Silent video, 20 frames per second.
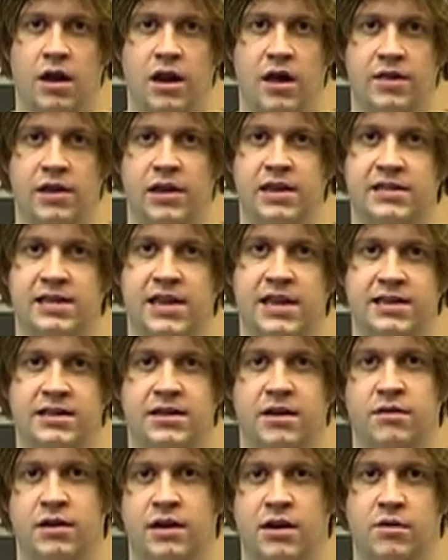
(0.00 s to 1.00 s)
I don't think it's
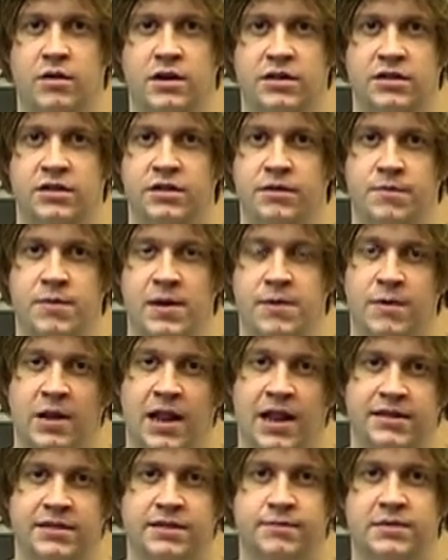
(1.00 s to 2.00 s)
necessarily a question that
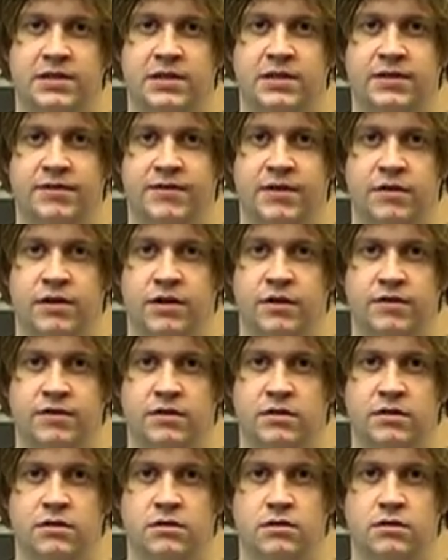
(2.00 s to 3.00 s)
people ask themselves very
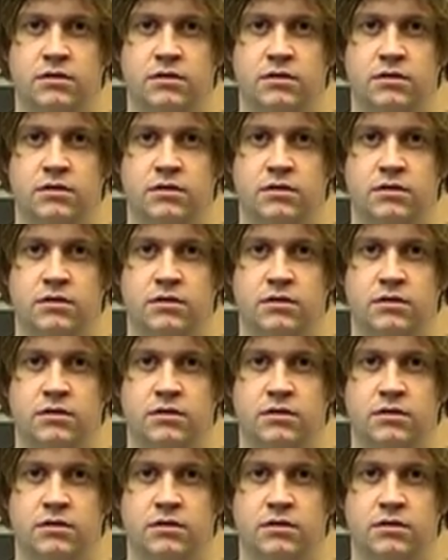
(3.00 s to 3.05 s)
often.